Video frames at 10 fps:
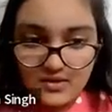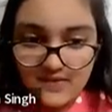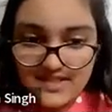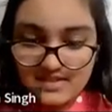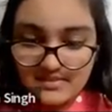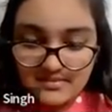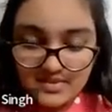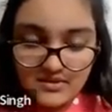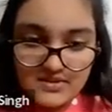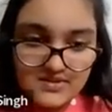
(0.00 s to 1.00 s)
Always
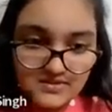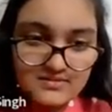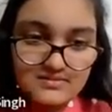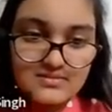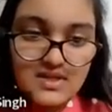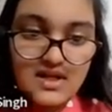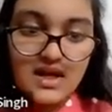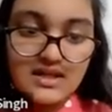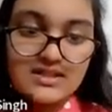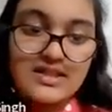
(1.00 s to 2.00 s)
remember also
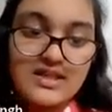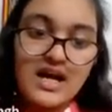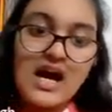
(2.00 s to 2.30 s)
another thing,